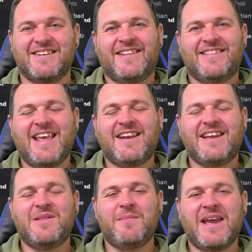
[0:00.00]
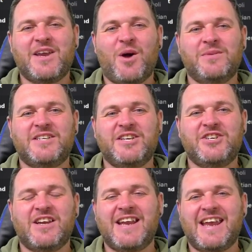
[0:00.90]
Then in the main
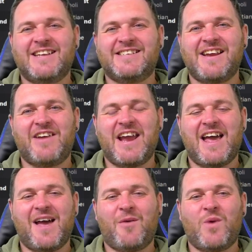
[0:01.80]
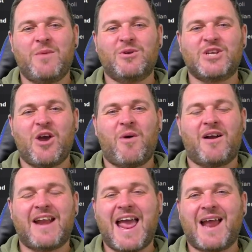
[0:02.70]
competition, in Serie A, we would go
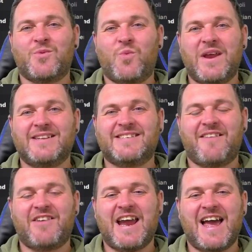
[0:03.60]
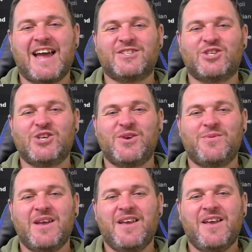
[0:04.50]
on and win Serie A 2.
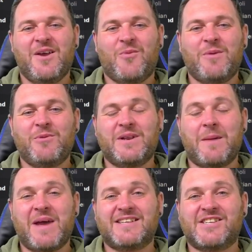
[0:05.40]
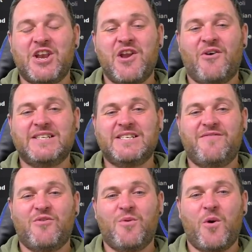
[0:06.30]
We would amass
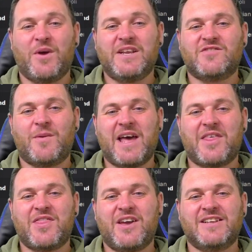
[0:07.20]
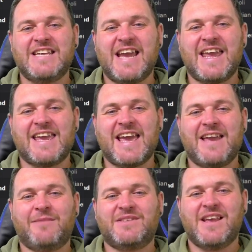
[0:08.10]
94 points from our 38
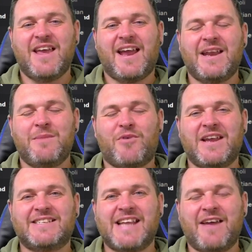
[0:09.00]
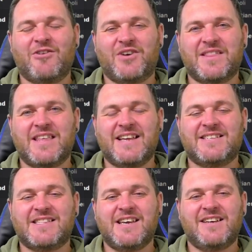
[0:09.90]
games, and it breaks down like this:
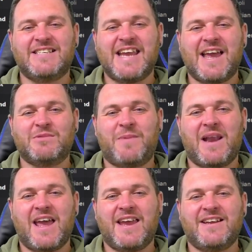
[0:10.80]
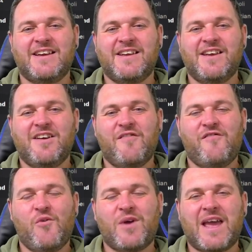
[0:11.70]
30 games played,
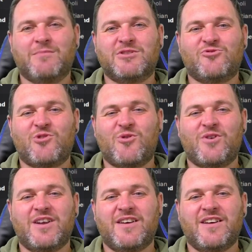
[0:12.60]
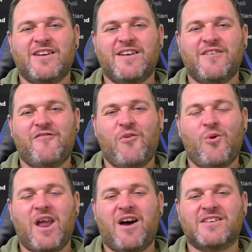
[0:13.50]
4 games drawn,
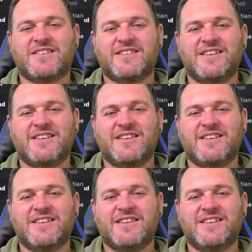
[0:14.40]
4 lost,